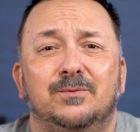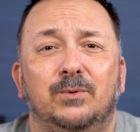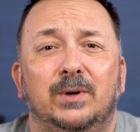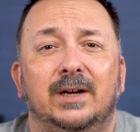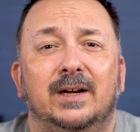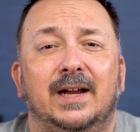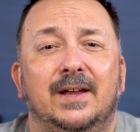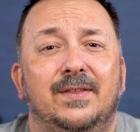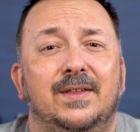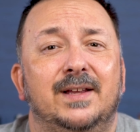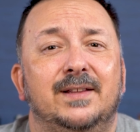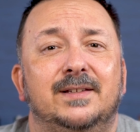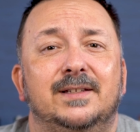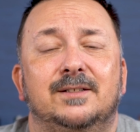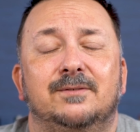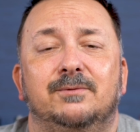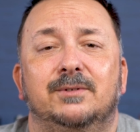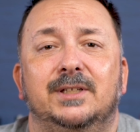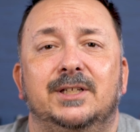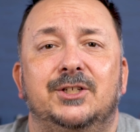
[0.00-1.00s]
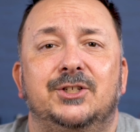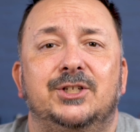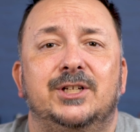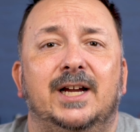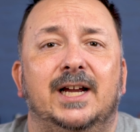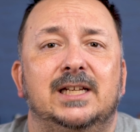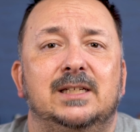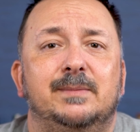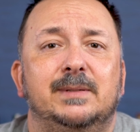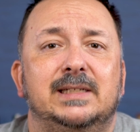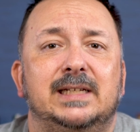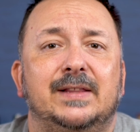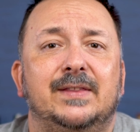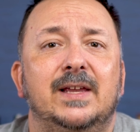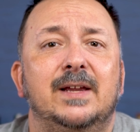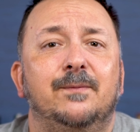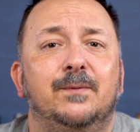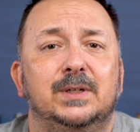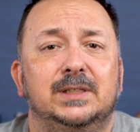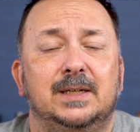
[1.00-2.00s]
is where I think this really shines, because I
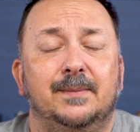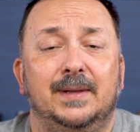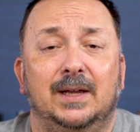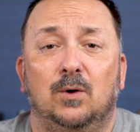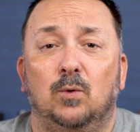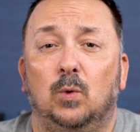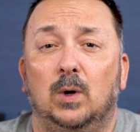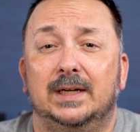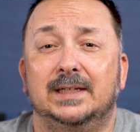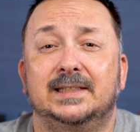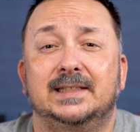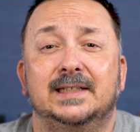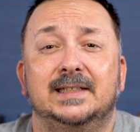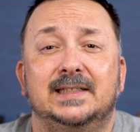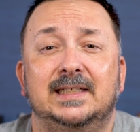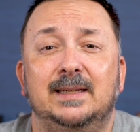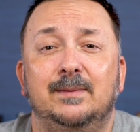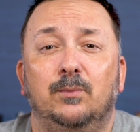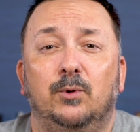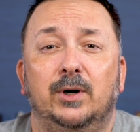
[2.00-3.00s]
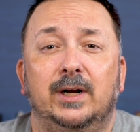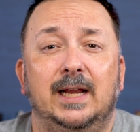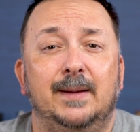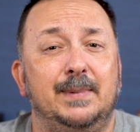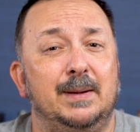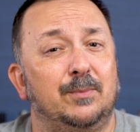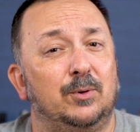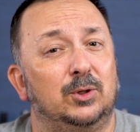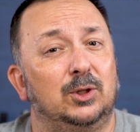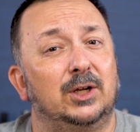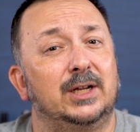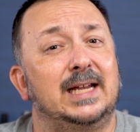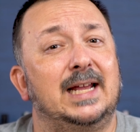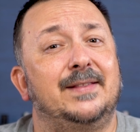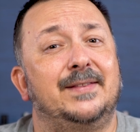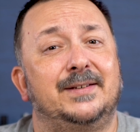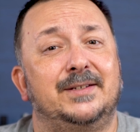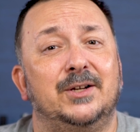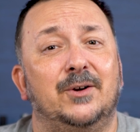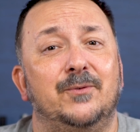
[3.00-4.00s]
think for something at 116.8, people look at
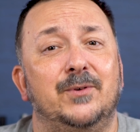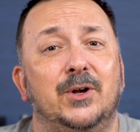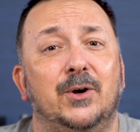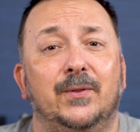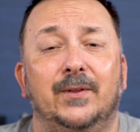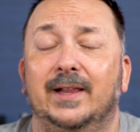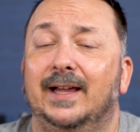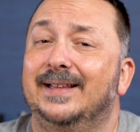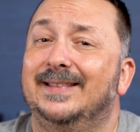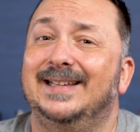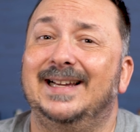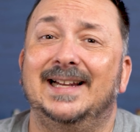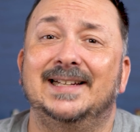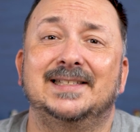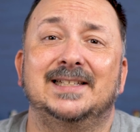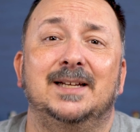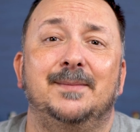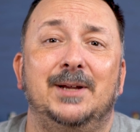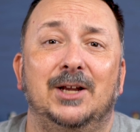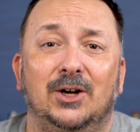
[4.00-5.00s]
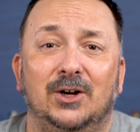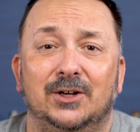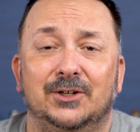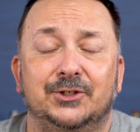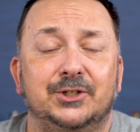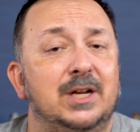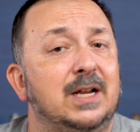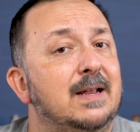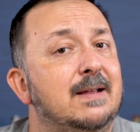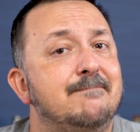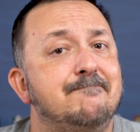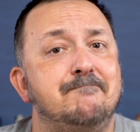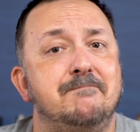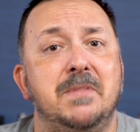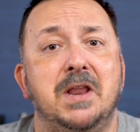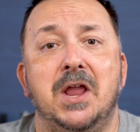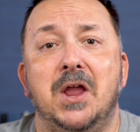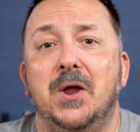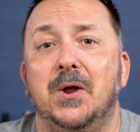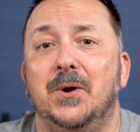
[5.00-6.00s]
it that don't know and they're like, that's gonna be harsh.
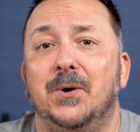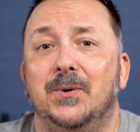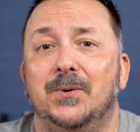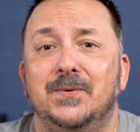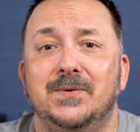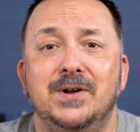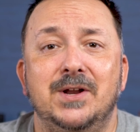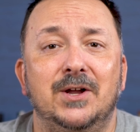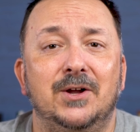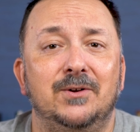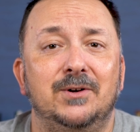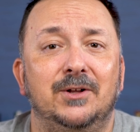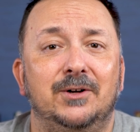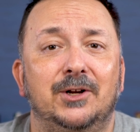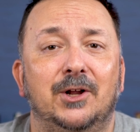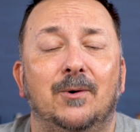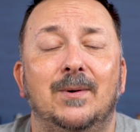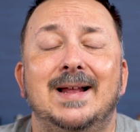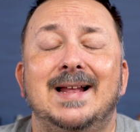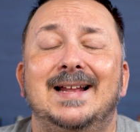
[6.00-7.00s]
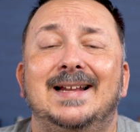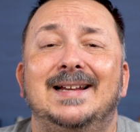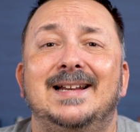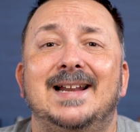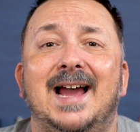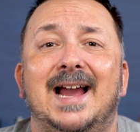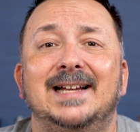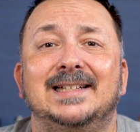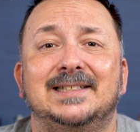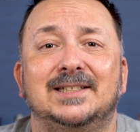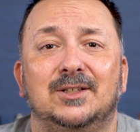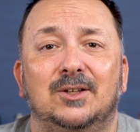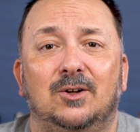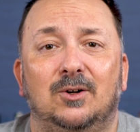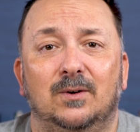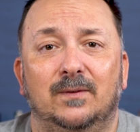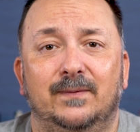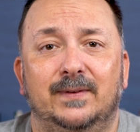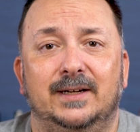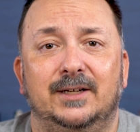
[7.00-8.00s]
No, no, no, no. Nice
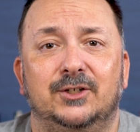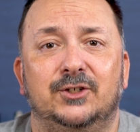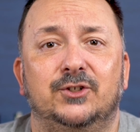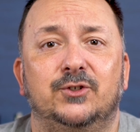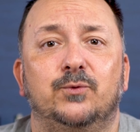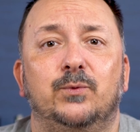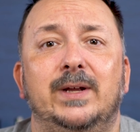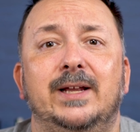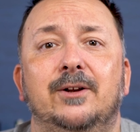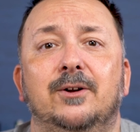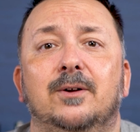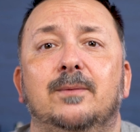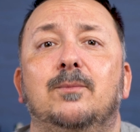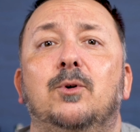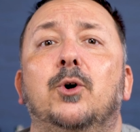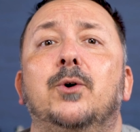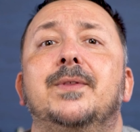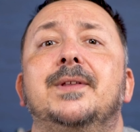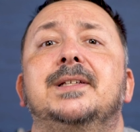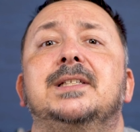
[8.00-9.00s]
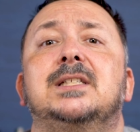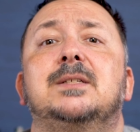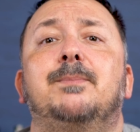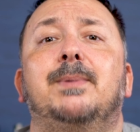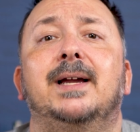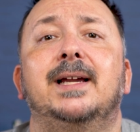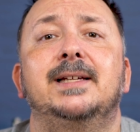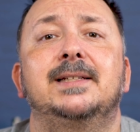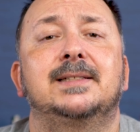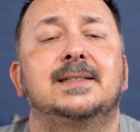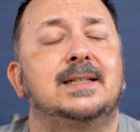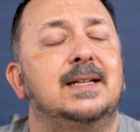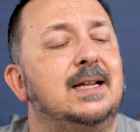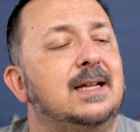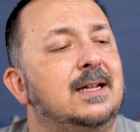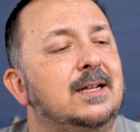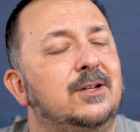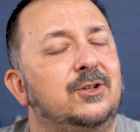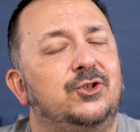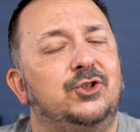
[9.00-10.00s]
long finish, sweeter more than spice,
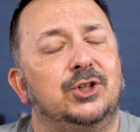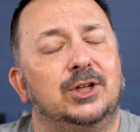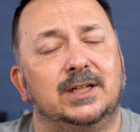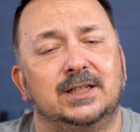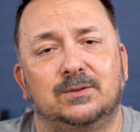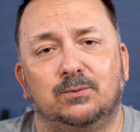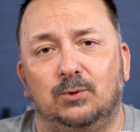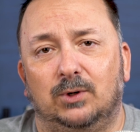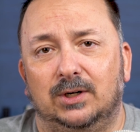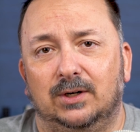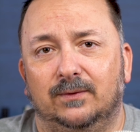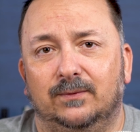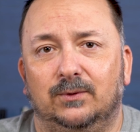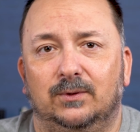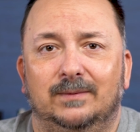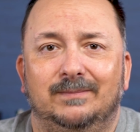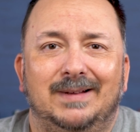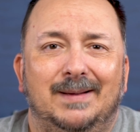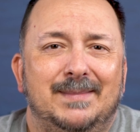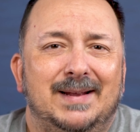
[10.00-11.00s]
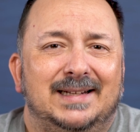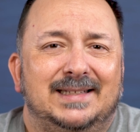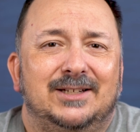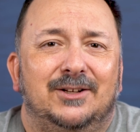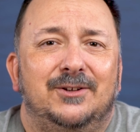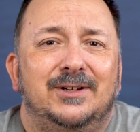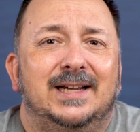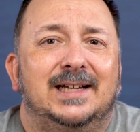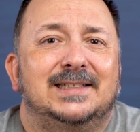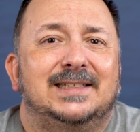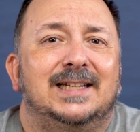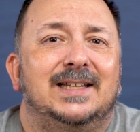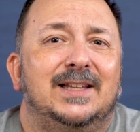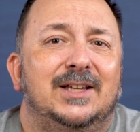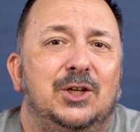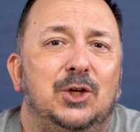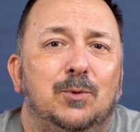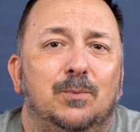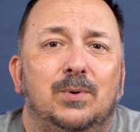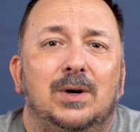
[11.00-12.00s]
just wonderful. I'm not telling you guys
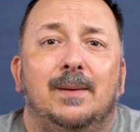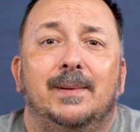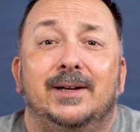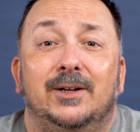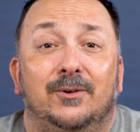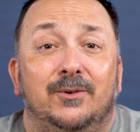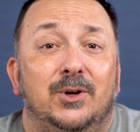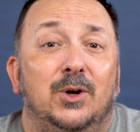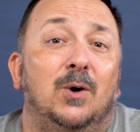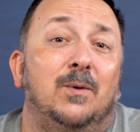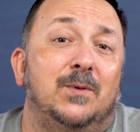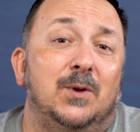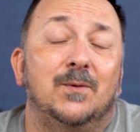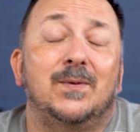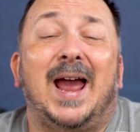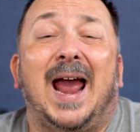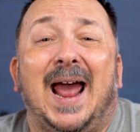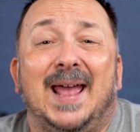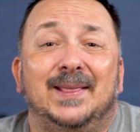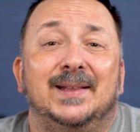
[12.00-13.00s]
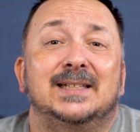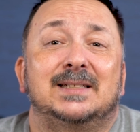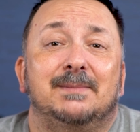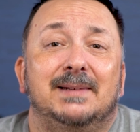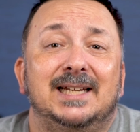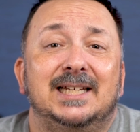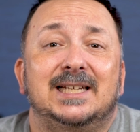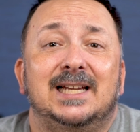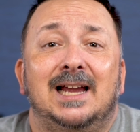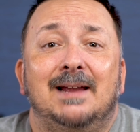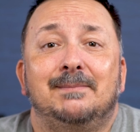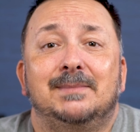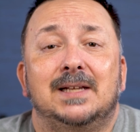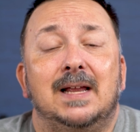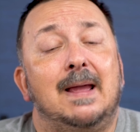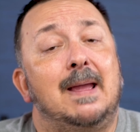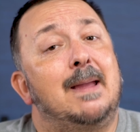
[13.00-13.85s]
anything you probably don't know if you've had this many times,